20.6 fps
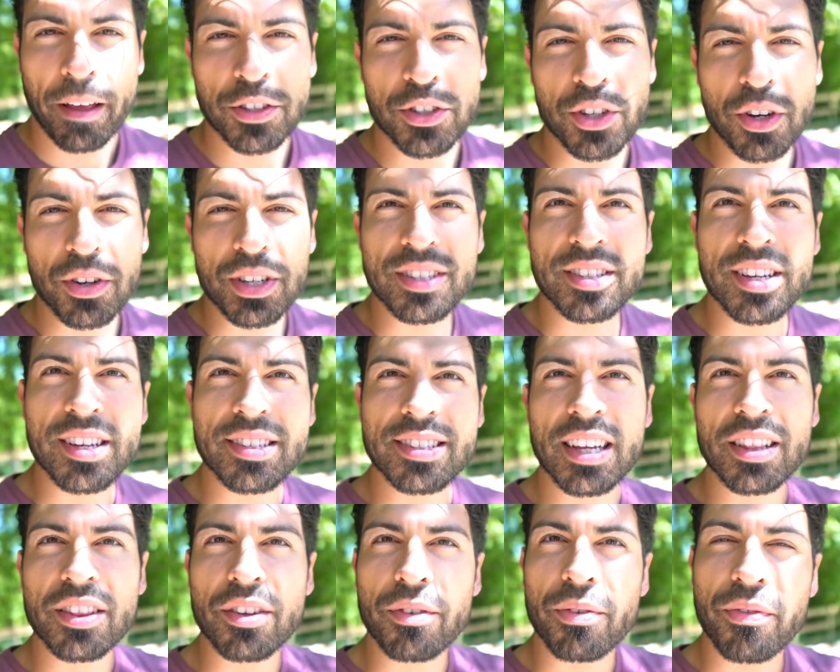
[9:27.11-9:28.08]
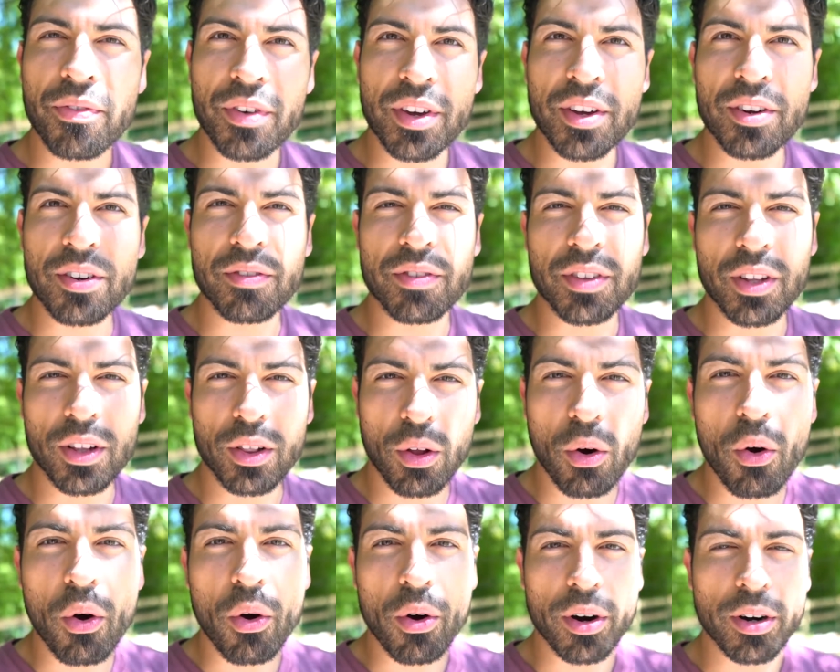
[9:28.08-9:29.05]
So he says that the fear of the
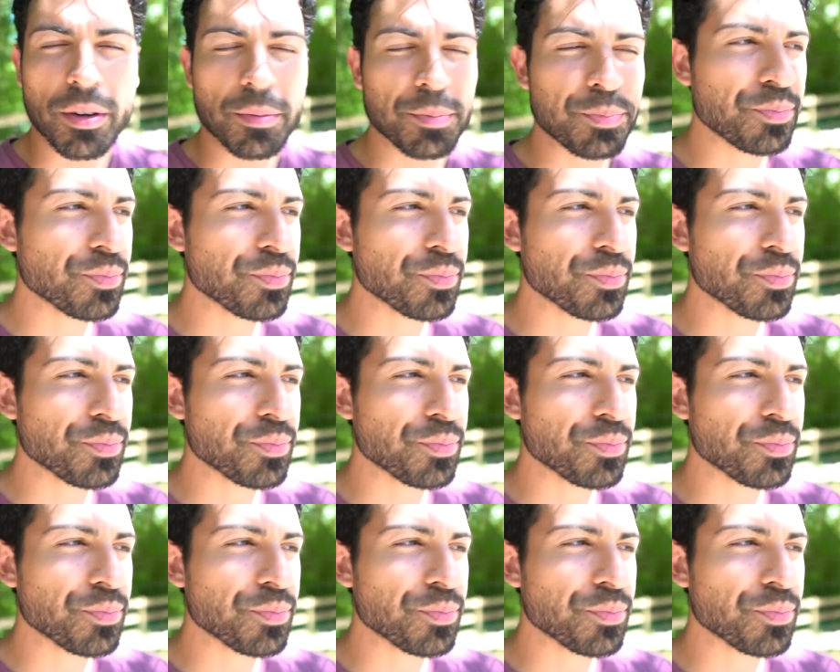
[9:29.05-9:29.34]
Lord